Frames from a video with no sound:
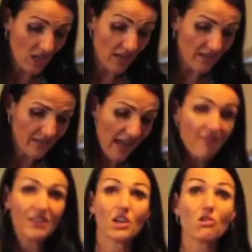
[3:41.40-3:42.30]
kind of
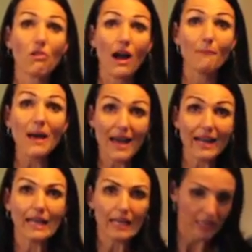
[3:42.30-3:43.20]
having a crumb
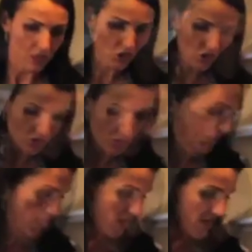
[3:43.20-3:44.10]
and eating it too.
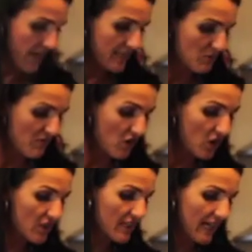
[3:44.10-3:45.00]
Okay, so we've
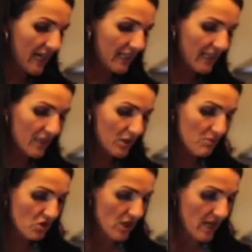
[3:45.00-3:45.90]
got the garlic,
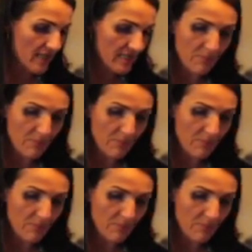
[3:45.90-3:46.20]
some cheese, the